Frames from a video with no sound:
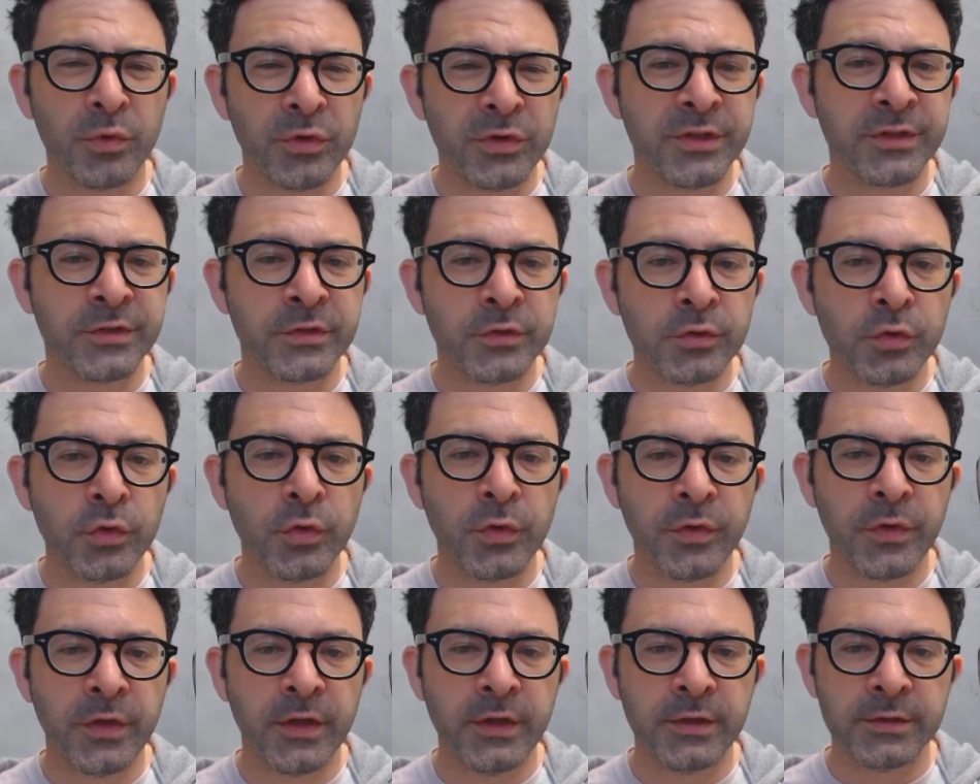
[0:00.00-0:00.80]
there's two
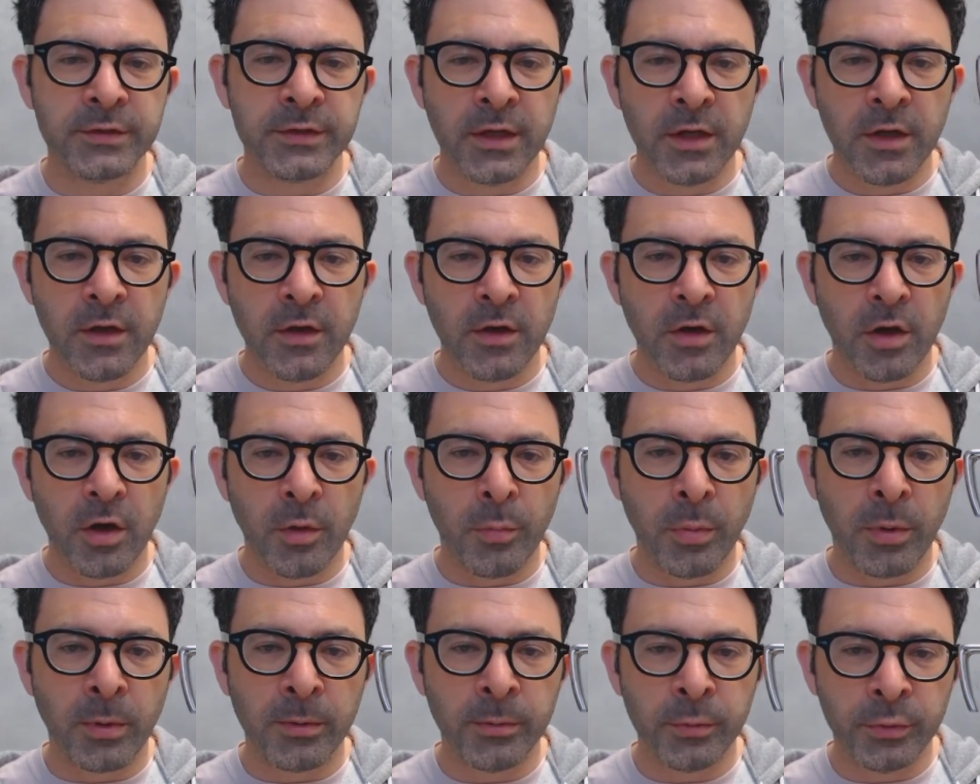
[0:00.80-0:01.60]
things I
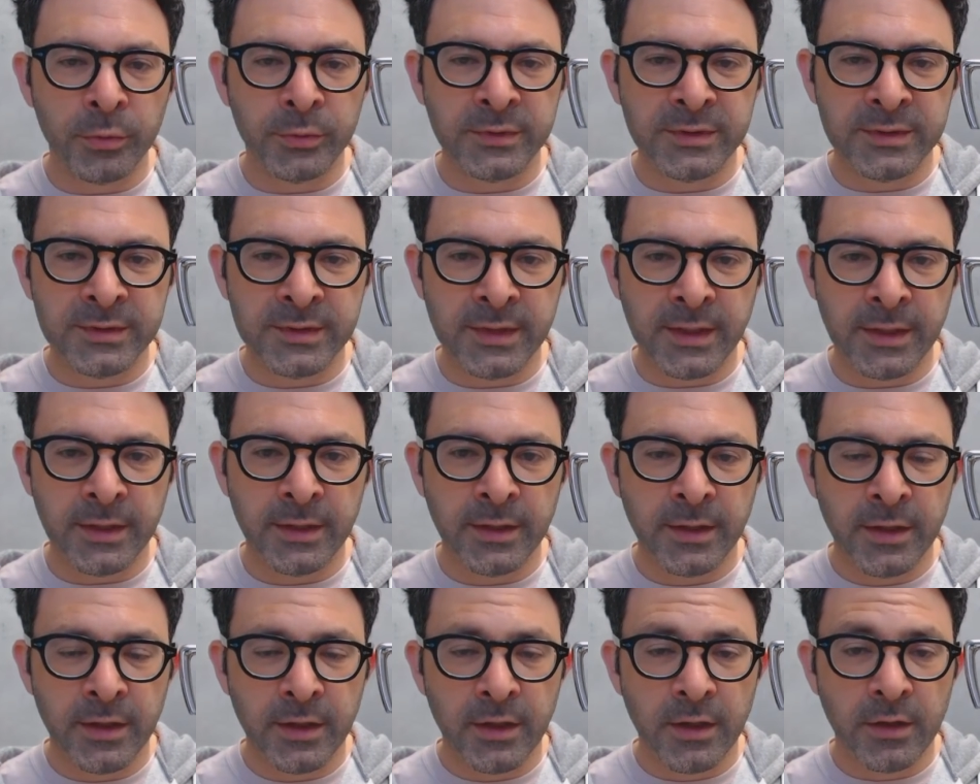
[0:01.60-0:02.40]
probably would say
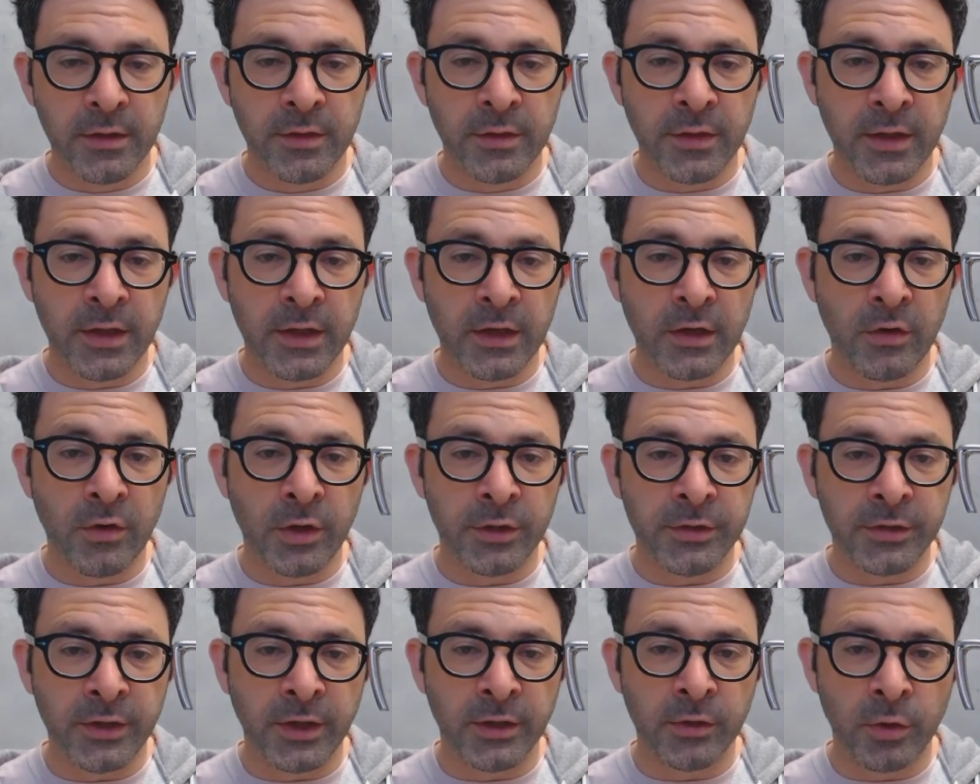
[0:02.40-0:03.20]
that
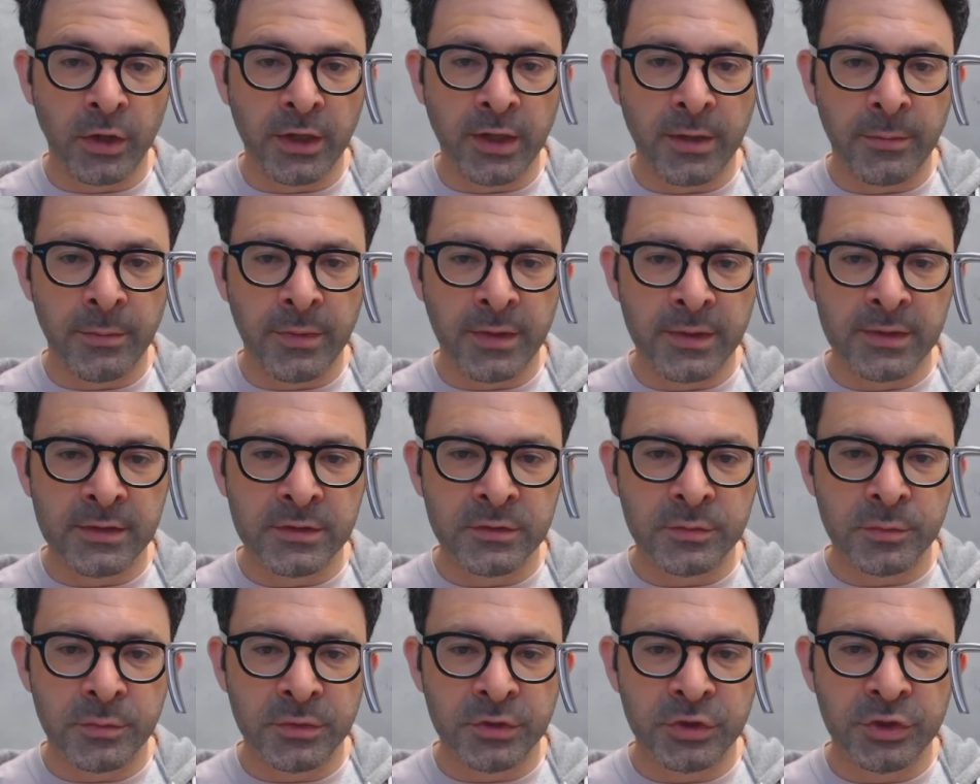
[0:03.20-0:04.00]
I don't like about
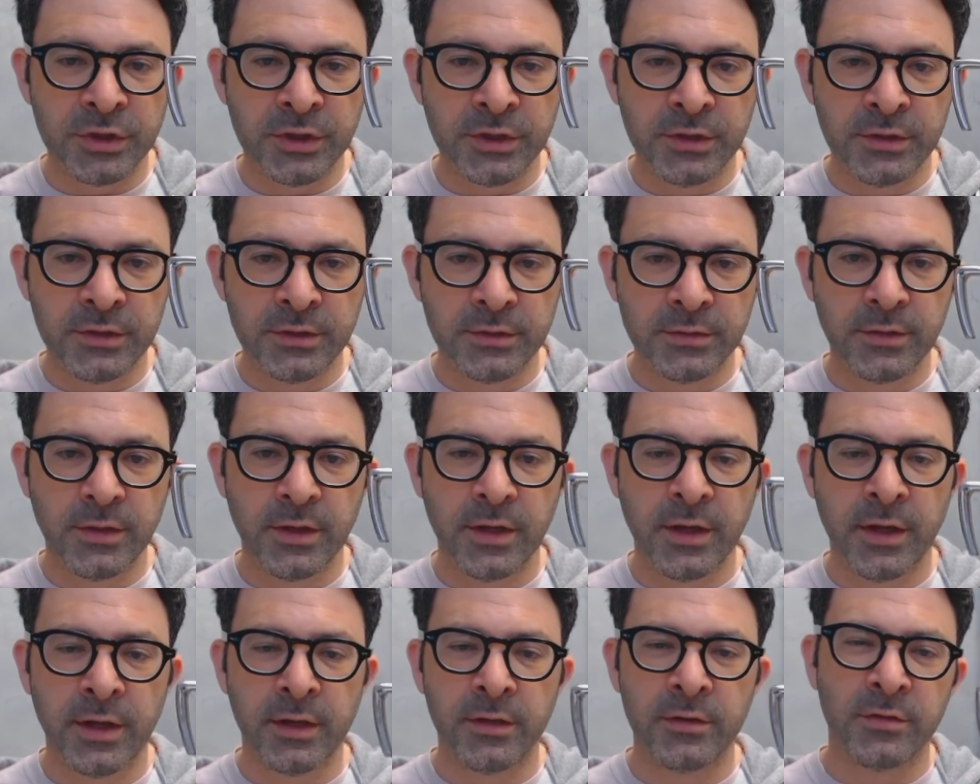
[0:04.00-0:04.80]
this machine,
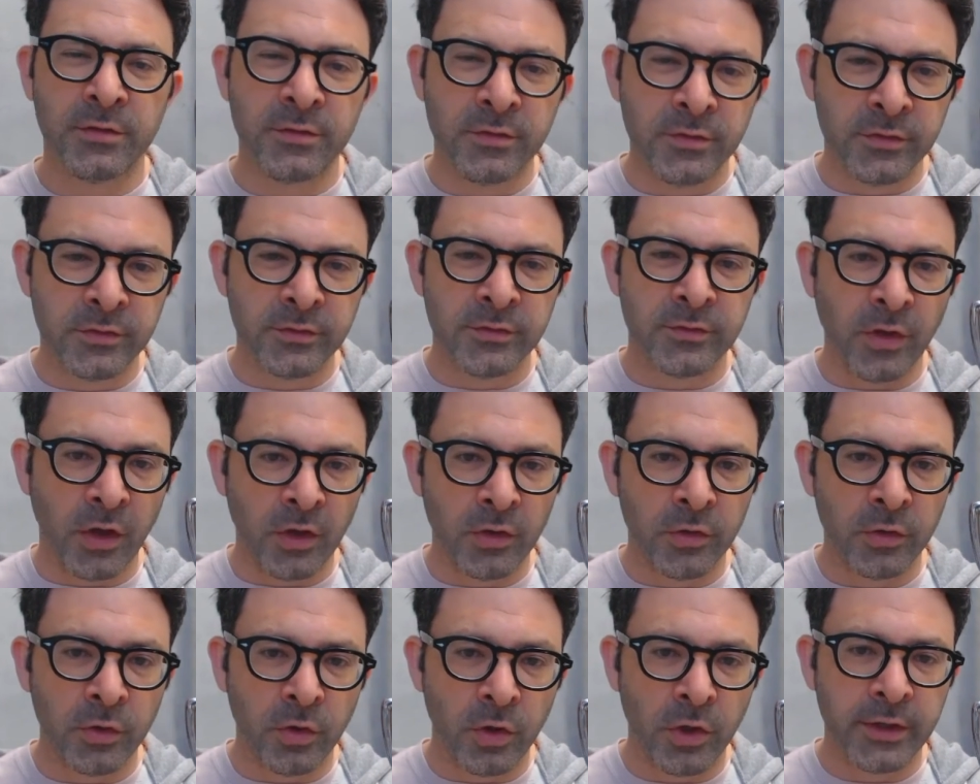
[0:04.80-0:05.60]
and
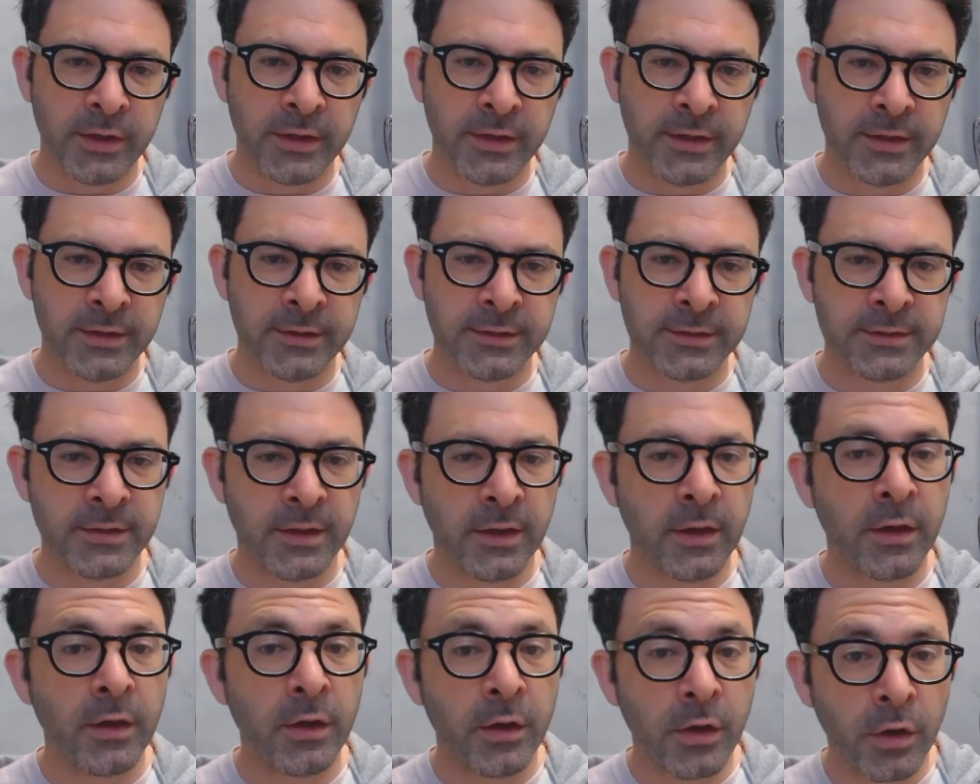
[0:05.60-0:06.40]
don't like is
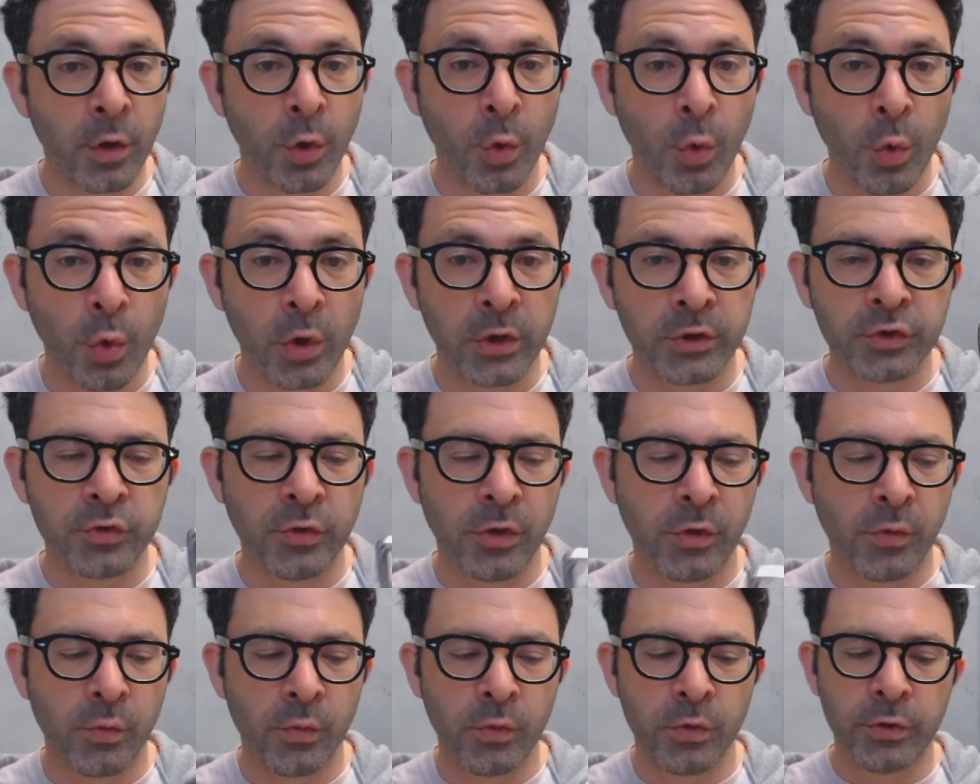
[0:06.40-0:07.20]
a quite
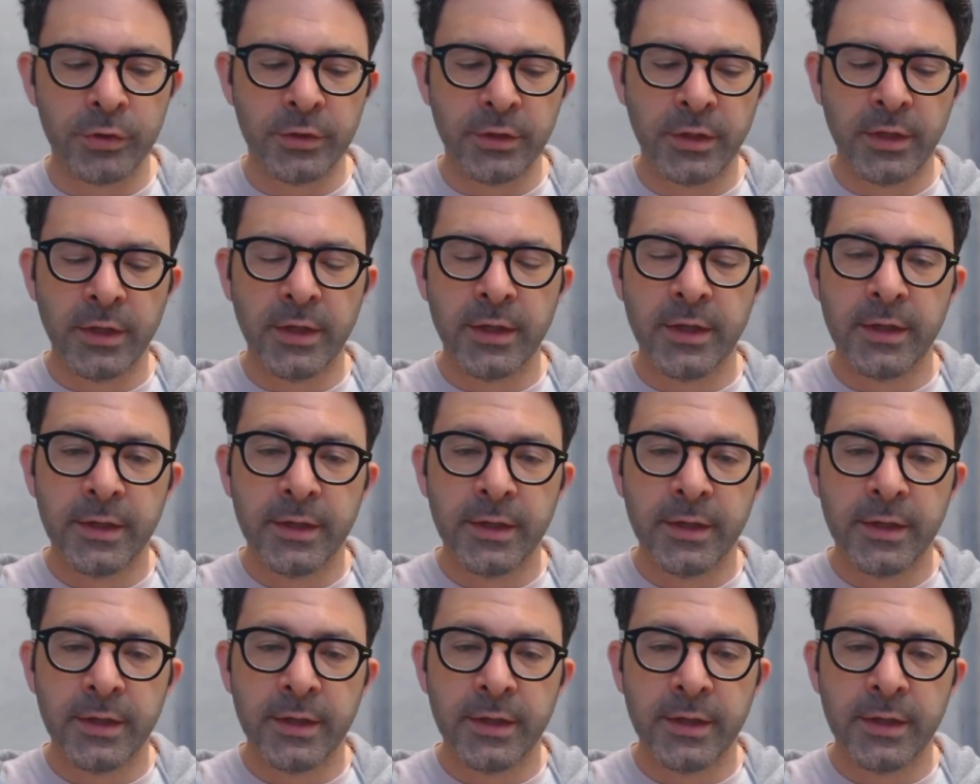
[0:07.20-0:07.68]
strong word,